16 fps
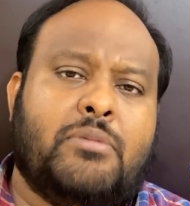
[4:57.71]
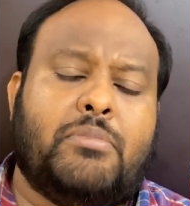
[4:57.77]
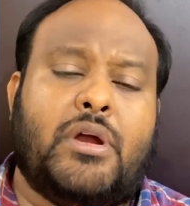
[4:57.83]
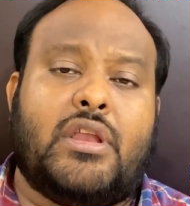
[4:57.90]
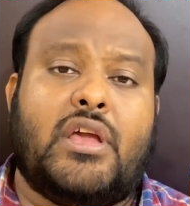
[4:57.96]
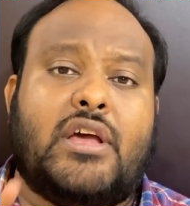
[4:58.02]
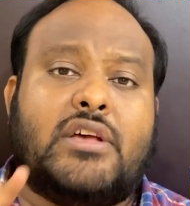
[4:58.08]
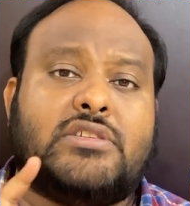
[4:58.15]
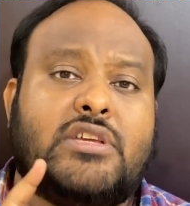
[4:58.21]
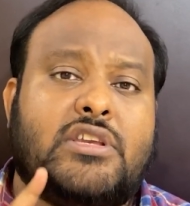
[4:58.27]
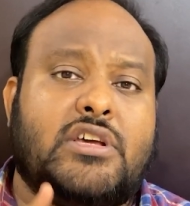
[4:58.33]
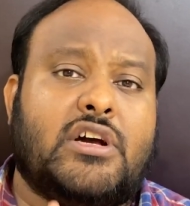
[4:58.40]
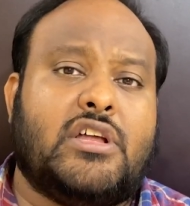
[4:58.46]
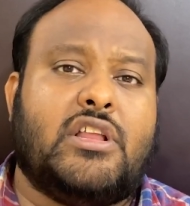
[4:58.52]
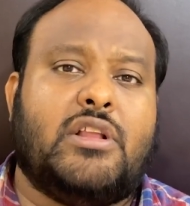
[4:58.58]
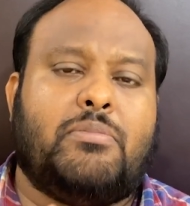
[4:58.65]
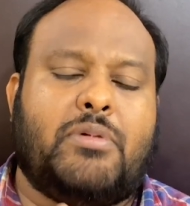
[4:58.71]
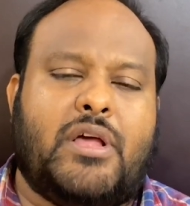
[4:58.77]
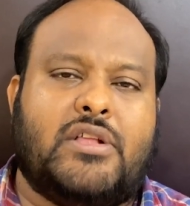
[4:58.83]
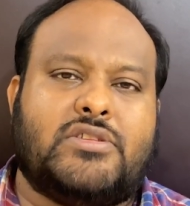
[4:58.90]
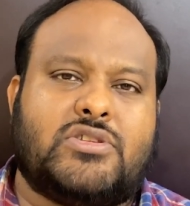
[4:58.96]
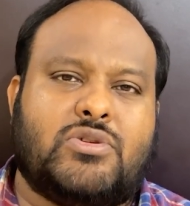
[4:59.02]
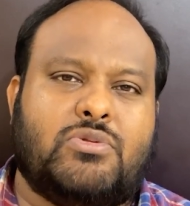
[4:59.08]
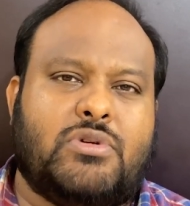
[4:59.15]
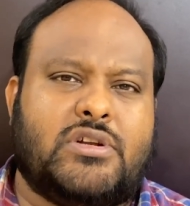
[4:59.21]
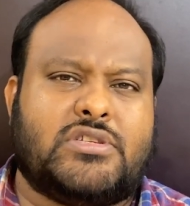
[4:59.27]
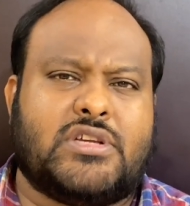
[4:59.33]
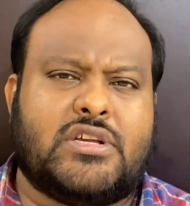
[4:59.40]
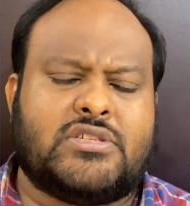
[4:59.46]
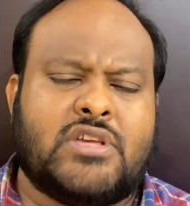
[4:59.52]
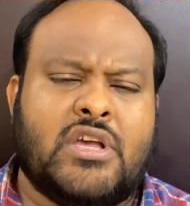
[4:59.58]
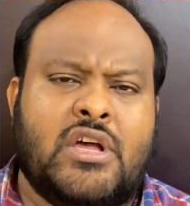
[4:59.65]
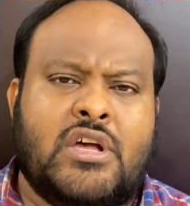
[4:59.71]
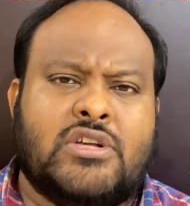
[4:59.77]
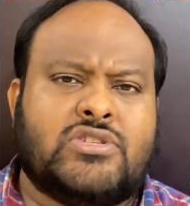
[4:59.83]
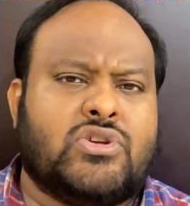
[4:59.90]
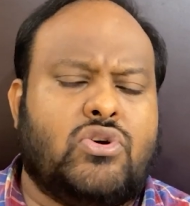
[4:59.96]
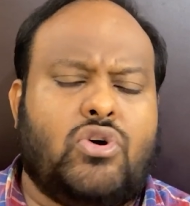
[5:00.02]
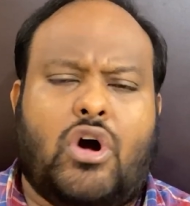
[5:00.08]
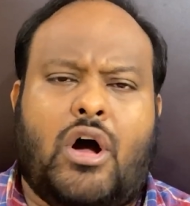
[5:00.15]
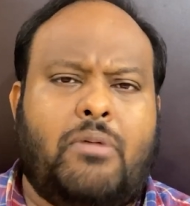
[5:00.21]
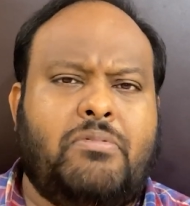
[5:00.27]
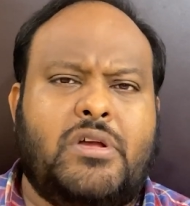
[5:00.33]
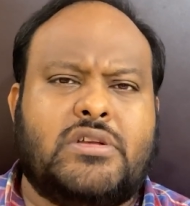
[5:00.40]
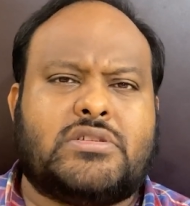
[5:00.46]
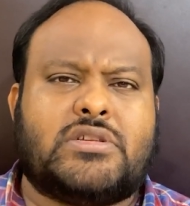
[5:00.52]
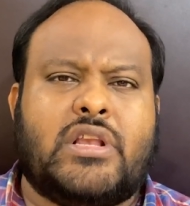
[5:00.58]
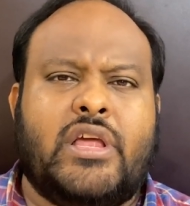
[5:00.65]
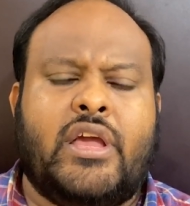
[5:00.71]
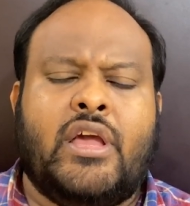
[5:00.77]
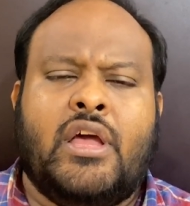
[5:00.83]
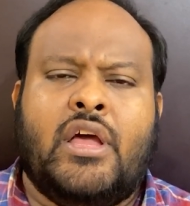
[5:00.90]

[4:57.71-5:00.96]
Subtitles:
but he has eternal plans towards us. So obviously